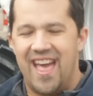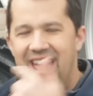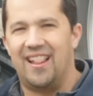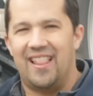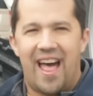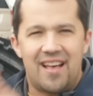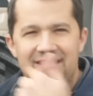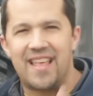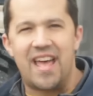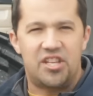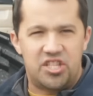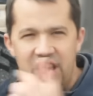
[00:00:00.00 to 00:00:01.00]
it allows
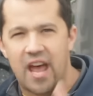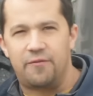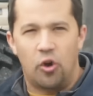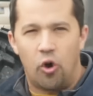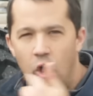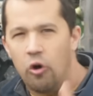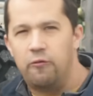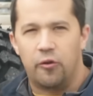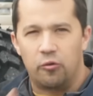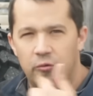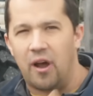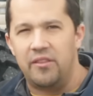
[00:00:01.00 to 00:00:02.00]
that shaft to
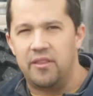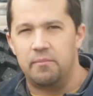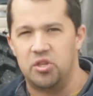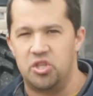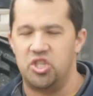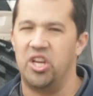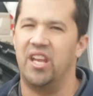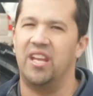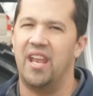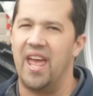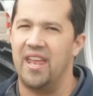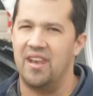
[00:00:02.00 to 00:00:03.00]
overrun the
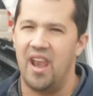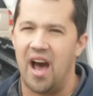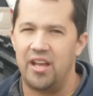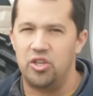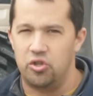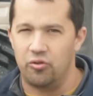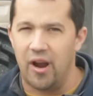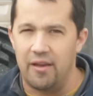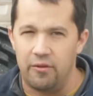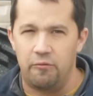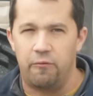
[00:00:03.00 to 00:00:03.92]
machine and not drive it